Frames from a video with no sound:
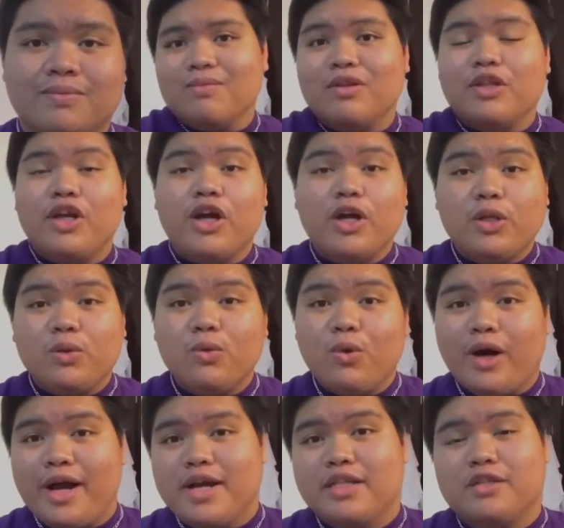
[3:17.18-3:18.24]
There are two
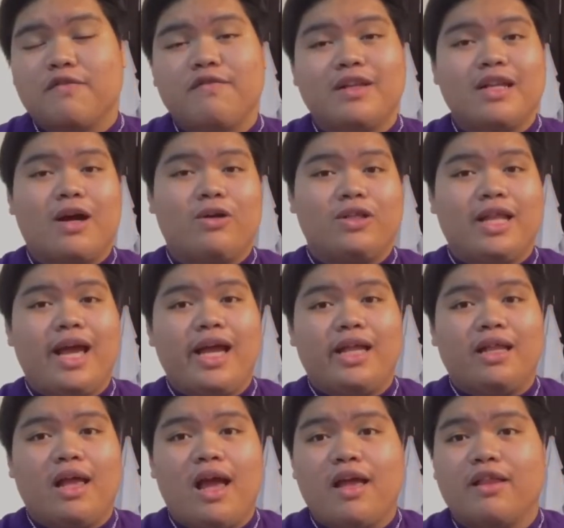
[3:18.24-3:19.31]
kinds of an
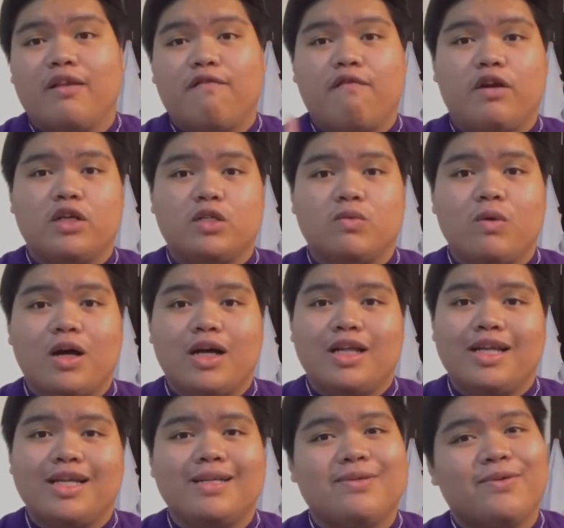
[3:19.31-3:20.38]
outline. The first one
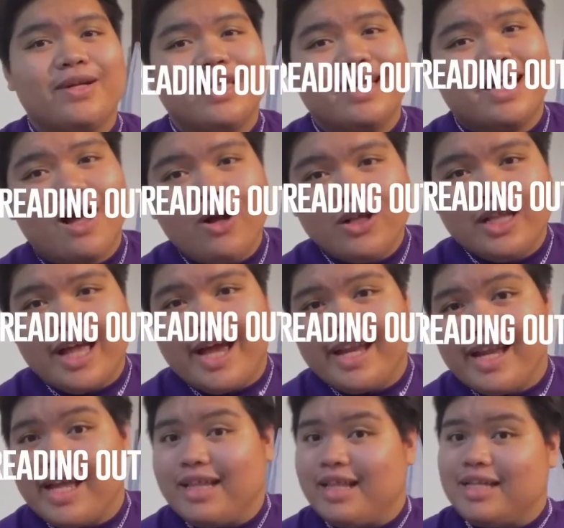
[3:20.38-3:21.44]
is reading outline
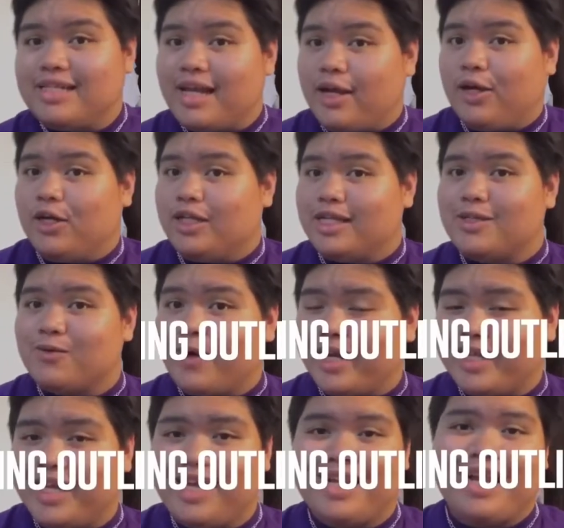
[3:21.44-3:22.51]
and the second is
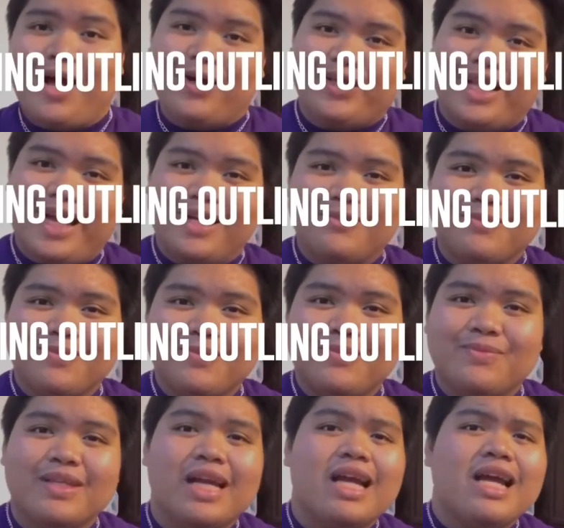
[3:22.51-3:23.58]
writing an outline.
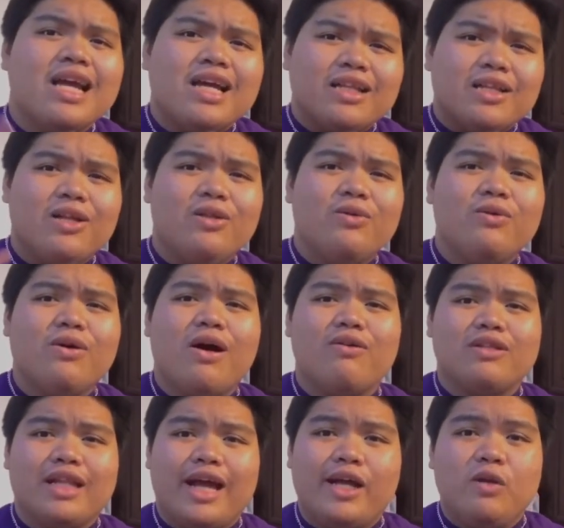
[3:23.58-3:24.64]
The two
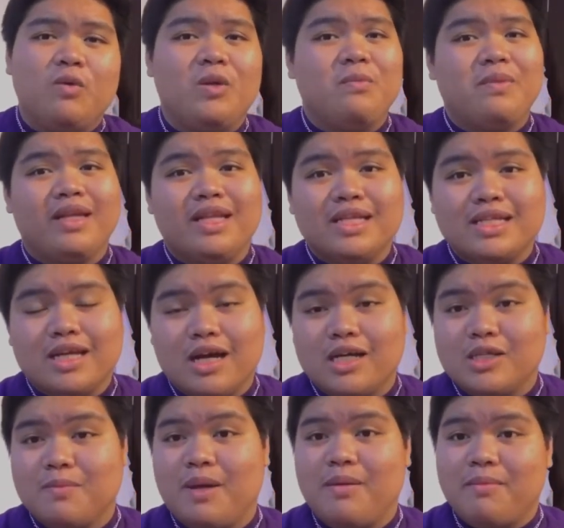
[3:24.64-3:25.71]
outline will be
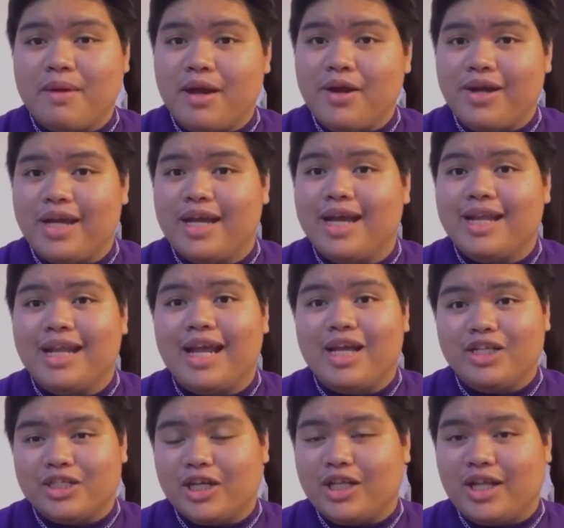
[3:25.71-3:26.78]
discussed by Mary and
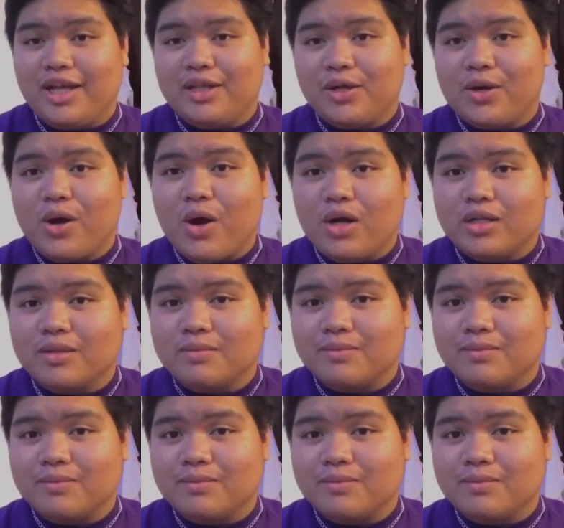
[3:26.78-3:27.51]
Angel later on.